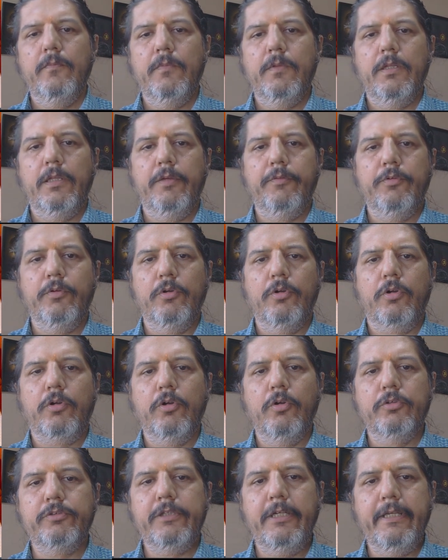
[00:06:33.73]
if you look
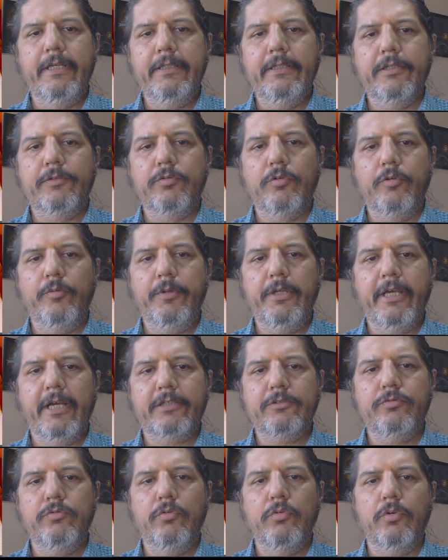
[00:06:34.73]
closely, this would be
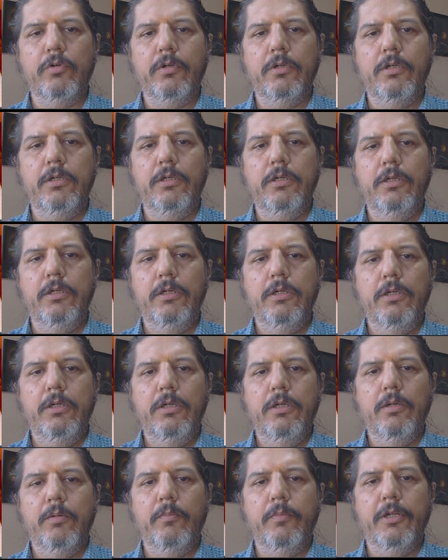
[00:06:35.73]
x4
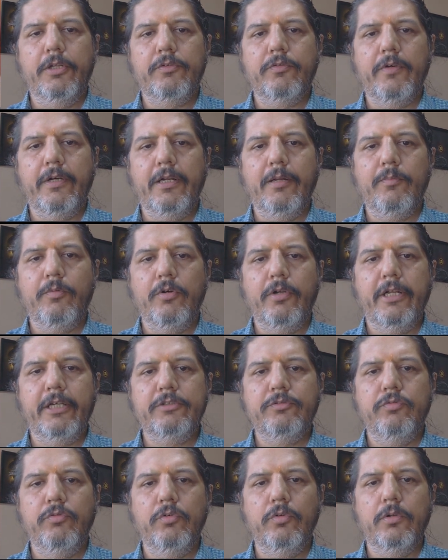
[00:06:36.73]
plus 1 upon
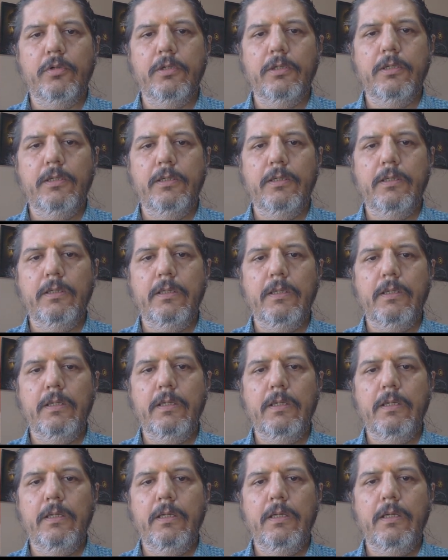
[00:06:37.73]
x4
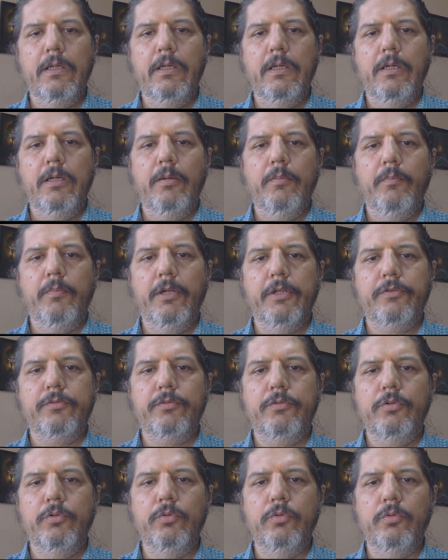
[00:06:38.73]
plus
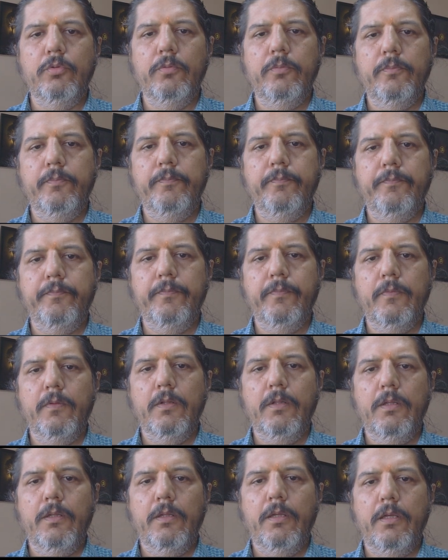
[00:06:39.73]
2
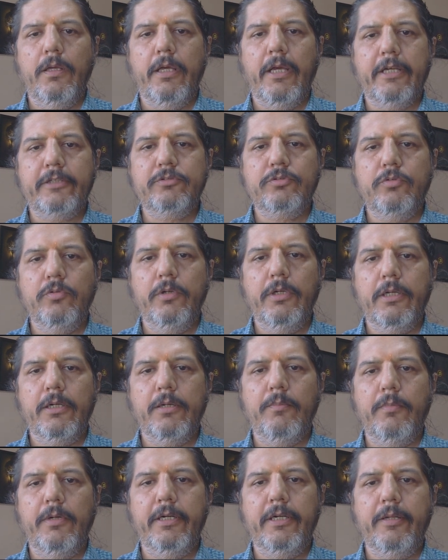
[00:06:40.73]
x square
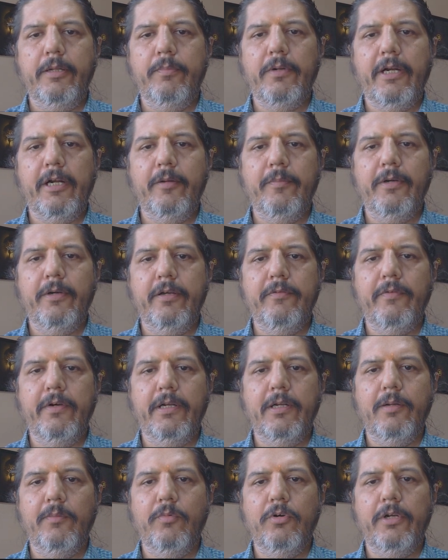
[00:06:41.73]
multiplied by 1
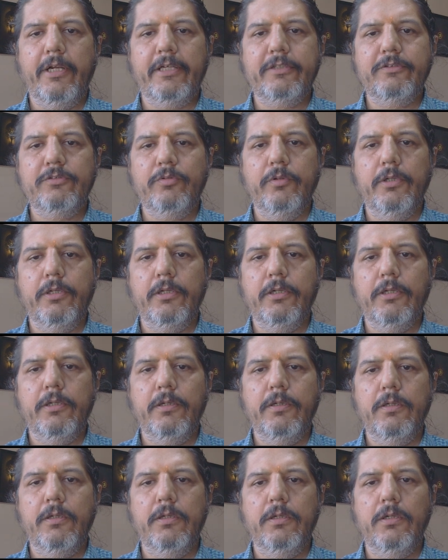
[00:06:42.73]
upon x square
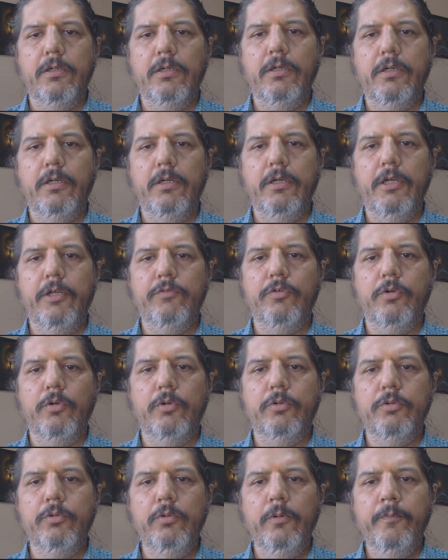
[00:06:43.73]
is equal
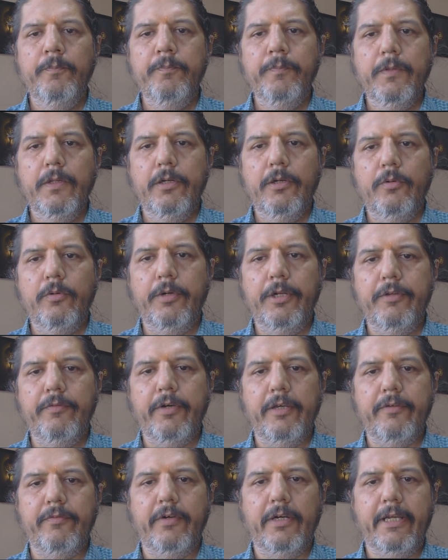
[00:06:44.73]
to
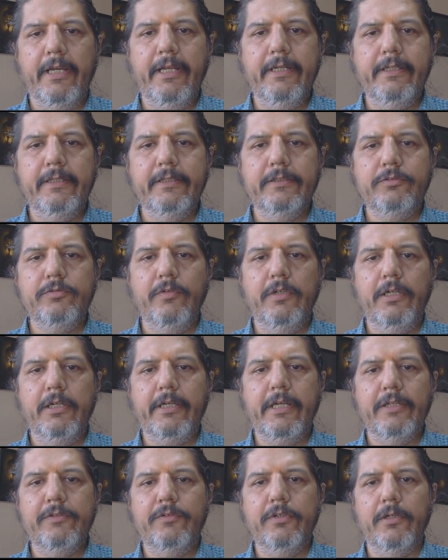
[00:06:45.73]
25. Again, this will
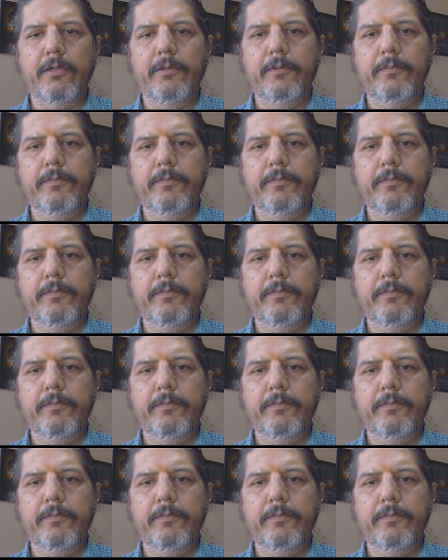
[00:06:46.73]
cancel.